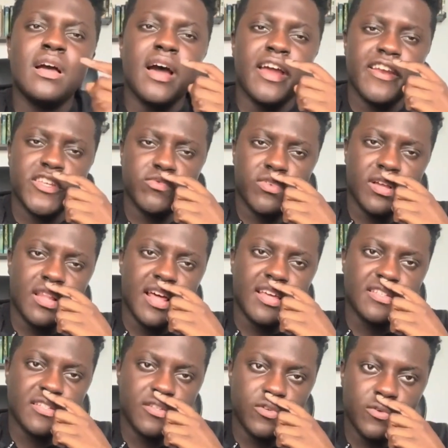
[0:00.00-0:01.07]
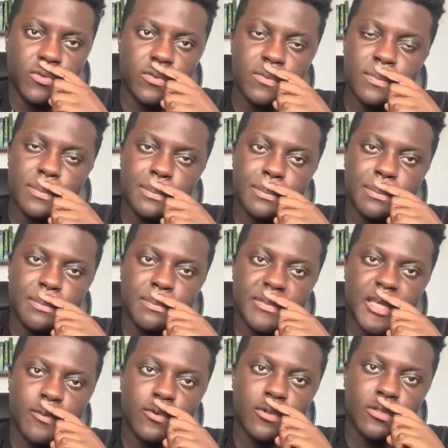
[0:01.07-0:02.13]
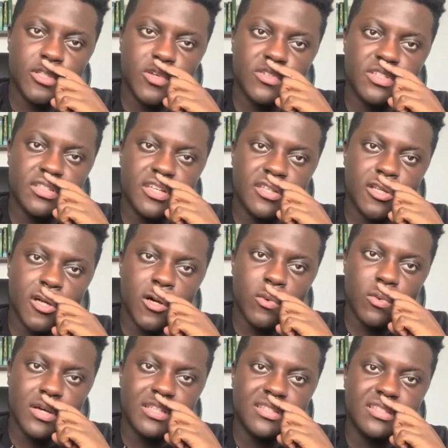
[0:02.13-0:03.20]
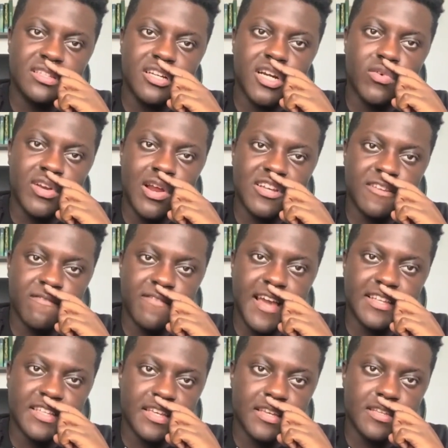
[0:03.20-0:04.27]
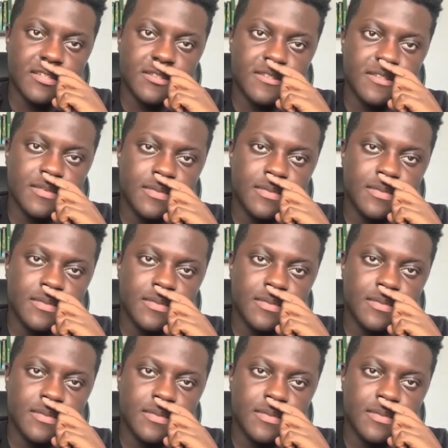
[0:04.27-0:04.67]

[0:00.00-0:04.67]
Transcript: I just realized, do people usually know what the greenhouse effect is?